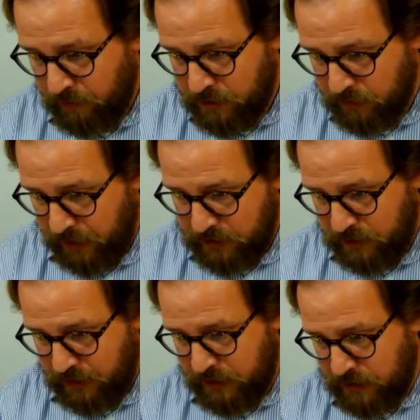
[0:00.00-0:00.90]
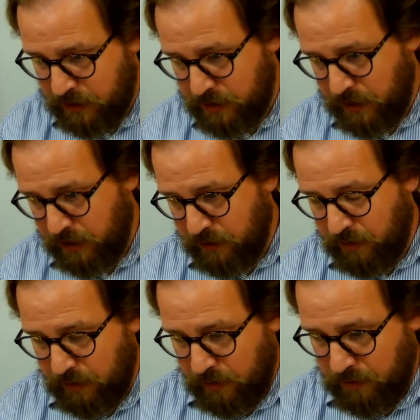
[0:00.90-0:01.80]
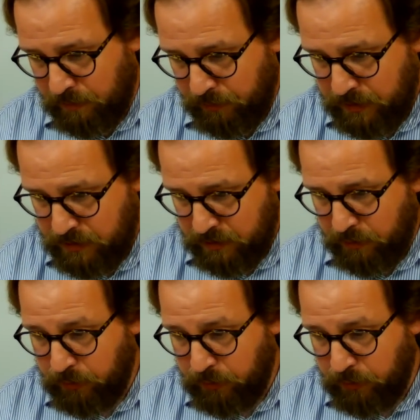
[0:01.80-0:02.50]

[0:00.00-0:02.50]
so that's that's the second thing that they'll point to.